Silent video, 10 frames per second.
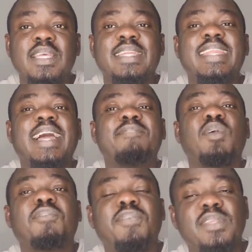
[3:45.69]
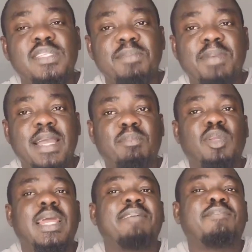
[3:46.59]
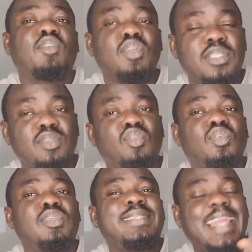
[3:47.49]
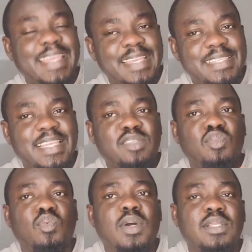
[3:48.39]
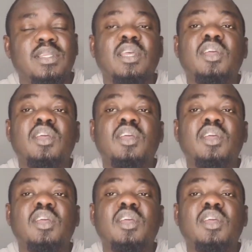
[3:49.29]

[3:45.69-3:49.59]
they have not finished the bag, but they have gotten to the target that you want,